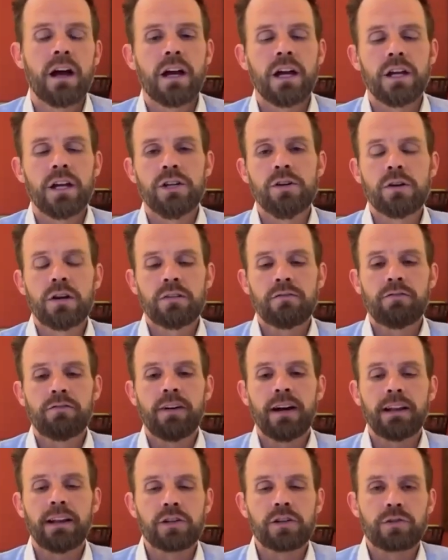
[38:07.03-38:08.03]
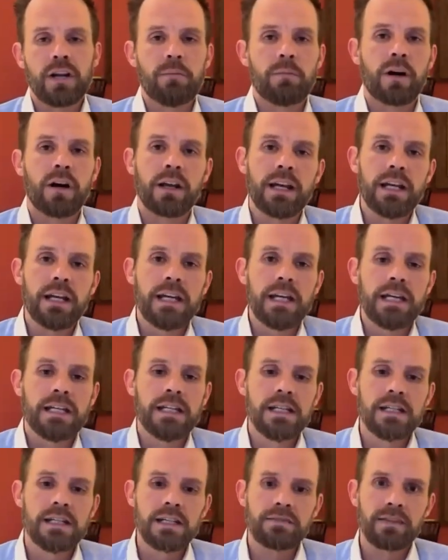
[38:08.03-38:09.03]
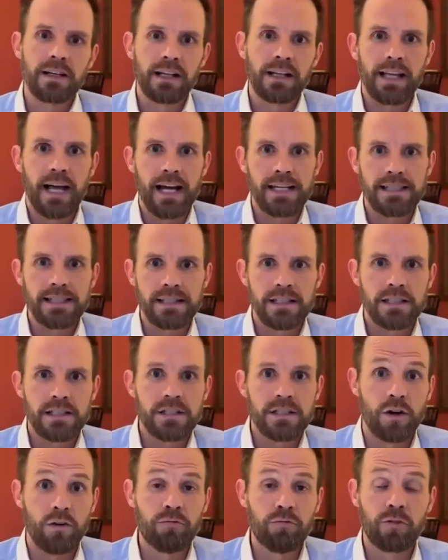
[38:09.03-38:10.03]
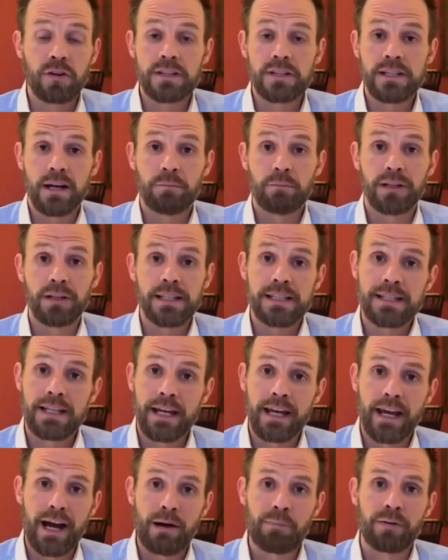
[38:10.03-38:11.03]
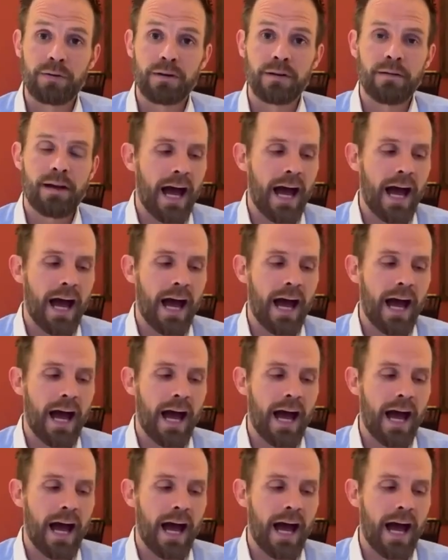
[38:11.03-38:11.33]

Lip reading: You can file a trademark in different classes. So for example, let's take Apple.